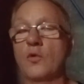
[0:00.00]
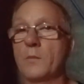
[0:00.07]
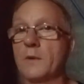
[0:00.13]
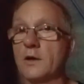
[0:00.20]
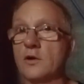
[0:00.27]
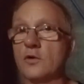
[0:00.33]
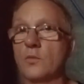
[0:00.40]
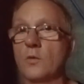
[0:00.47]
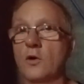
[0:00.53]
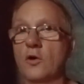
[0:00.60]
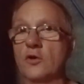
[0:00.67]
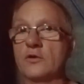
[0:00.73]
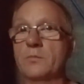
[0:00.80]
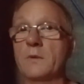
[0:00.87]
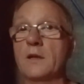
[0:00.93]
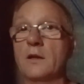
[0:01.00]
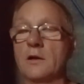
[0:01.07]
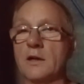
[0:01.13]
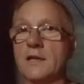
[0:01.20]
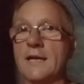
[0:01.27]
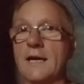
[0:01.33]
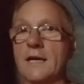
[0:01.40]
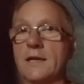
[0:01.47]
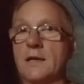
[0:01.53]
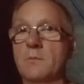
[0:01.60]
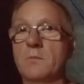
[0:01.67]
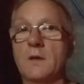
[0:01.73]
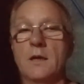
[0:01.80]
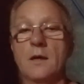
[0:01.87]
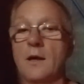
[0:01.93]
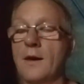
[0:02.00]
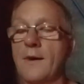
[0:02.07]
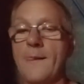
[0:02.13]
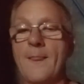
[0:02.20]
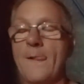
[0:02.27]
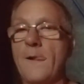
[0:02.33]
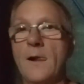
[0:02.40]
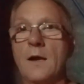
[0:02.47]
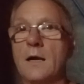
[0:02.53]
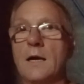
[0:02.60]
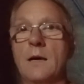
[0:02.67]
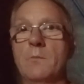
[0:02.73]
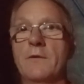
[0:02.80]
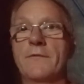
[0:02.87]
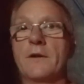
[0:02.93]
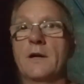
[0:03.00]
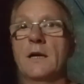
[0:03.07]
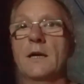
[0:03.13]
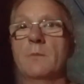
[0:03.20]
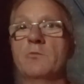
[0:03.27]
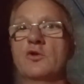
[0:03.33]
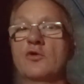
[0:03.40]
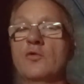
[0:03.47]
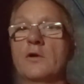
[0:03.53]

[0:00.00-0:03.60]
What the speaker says: coming towards me and they're attacking me, I'm afraid it's